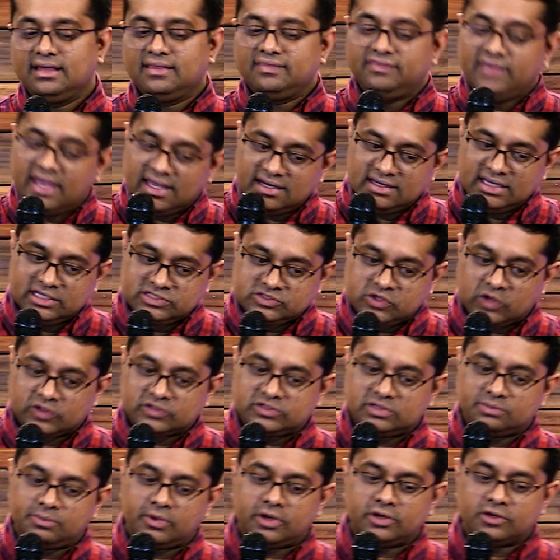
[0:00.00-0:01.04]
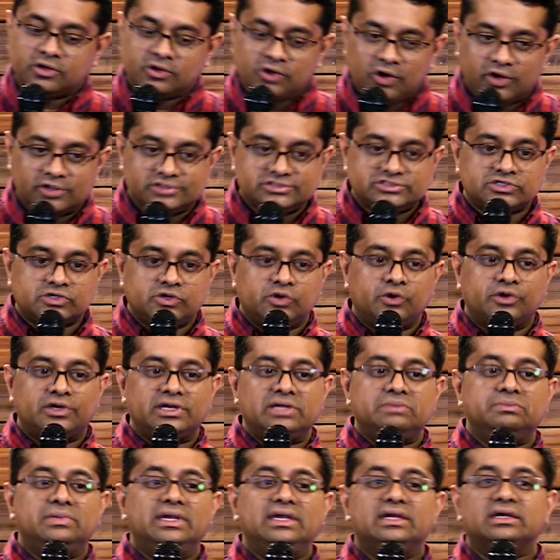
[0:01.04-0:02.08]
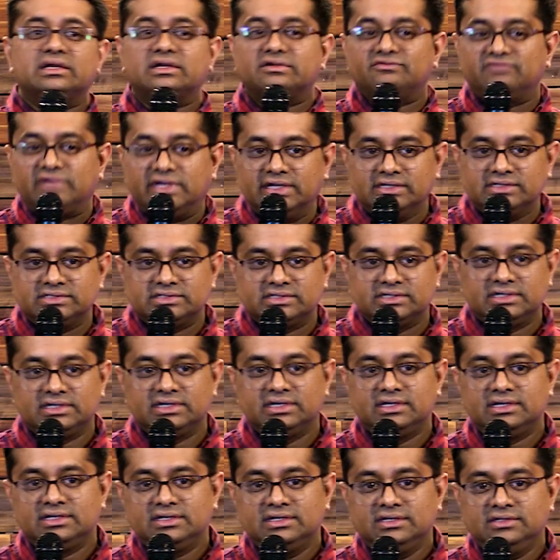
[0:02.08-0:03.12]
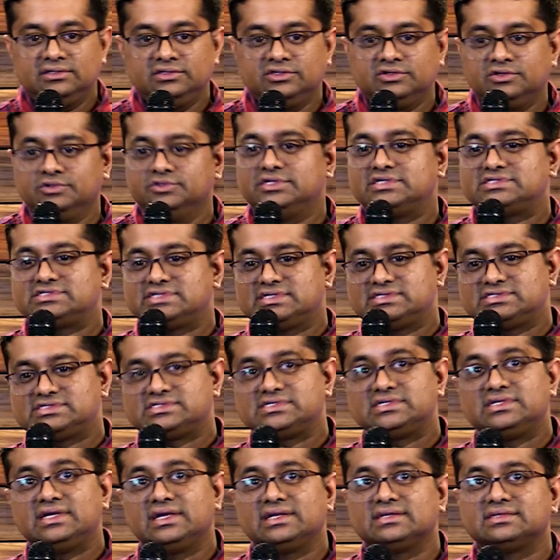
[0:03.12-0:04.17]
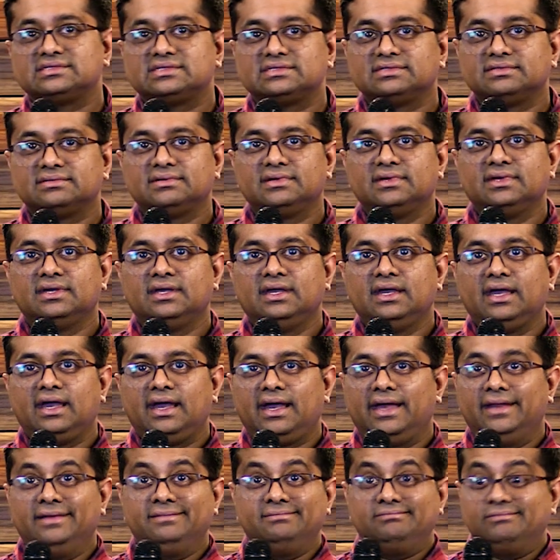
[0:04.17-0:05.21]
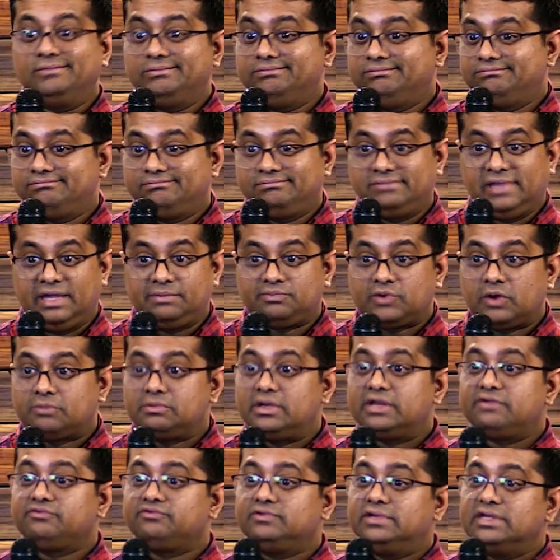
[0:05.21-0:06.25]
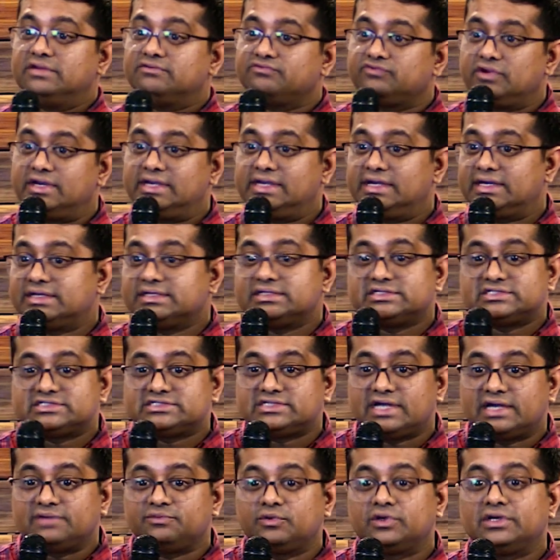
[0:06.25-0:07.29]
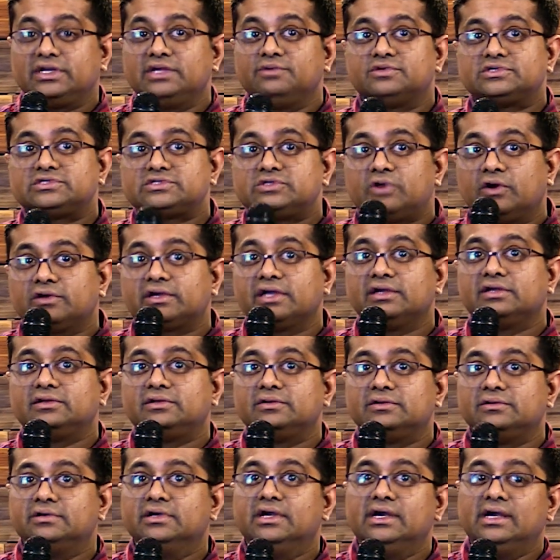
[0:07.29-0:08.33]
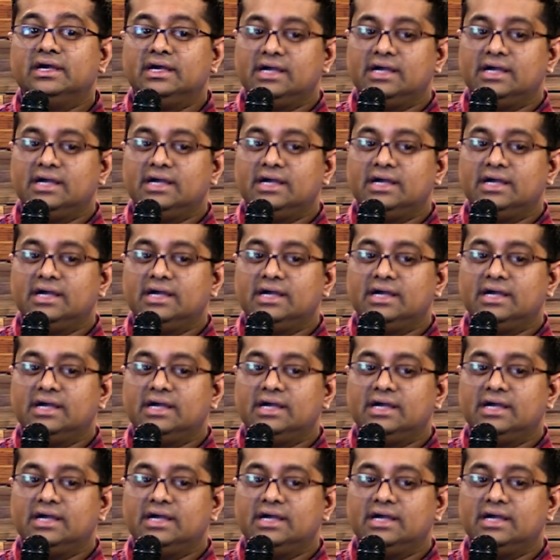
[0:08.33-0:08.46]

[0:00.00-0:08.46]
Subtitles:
Then he talked about God's glory being revealed through this incident. And they probably didn't fully understand what he was talking to.